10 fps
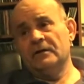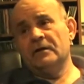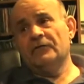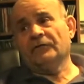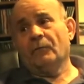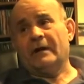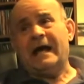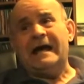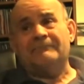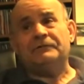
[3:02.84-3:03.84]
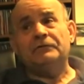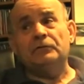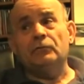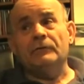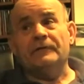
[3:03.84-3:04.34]
So what I have to
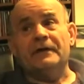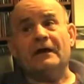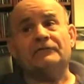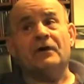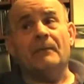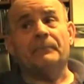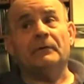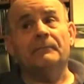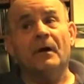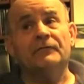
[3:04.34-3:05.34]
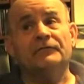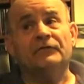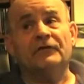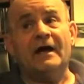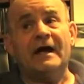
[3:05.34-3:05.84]
do in the next couple of months
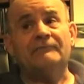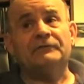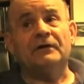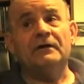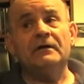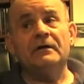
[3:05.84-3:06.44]
is I have to